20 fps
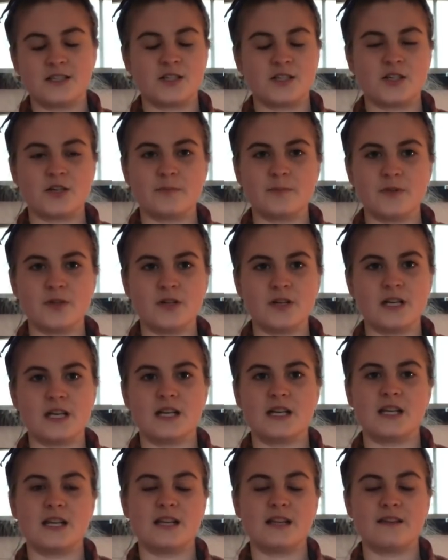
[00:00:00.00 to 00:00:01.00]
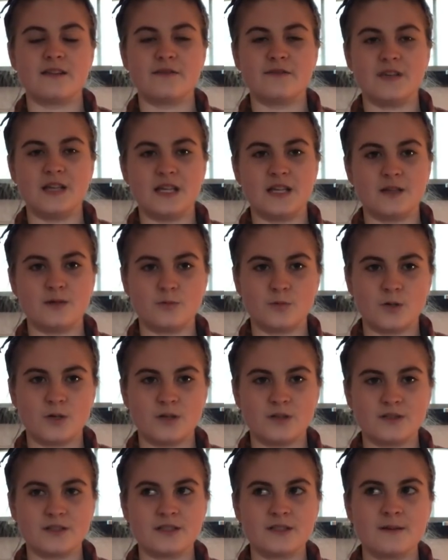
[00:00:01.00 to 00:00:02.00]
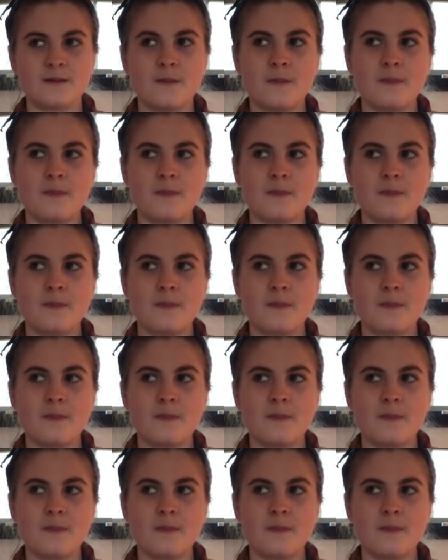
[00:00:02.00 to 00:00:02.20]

community, the vegan world.